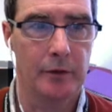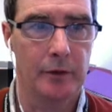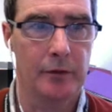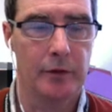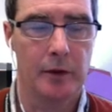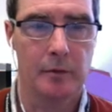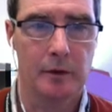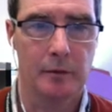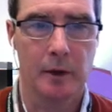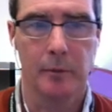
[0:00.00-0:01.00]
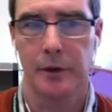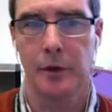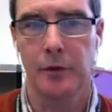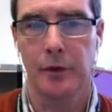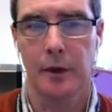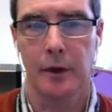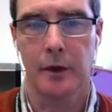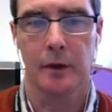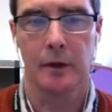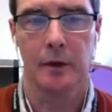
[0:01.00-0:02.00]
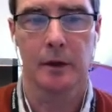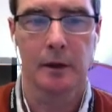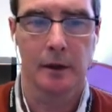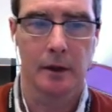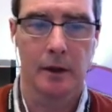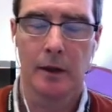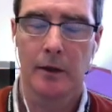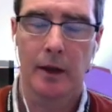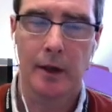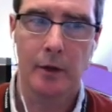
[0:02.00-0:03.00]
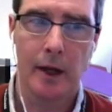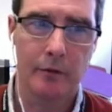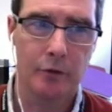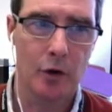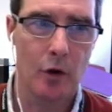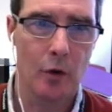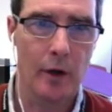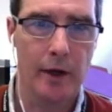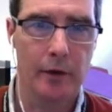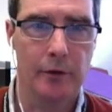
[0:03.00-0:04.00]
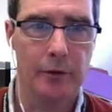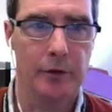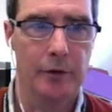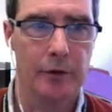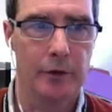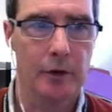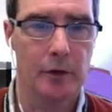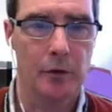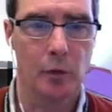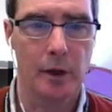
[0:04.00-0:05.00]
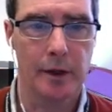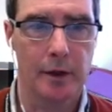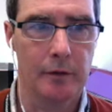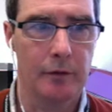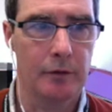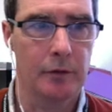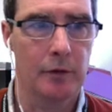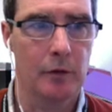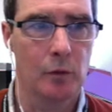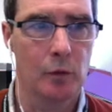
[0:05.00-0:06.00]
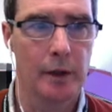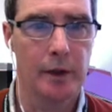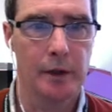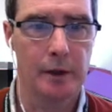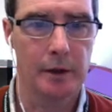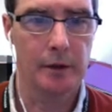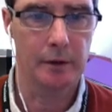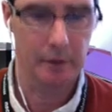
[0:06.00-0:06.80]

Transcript: if statement. But don't think that you have no errors in your code. What if we did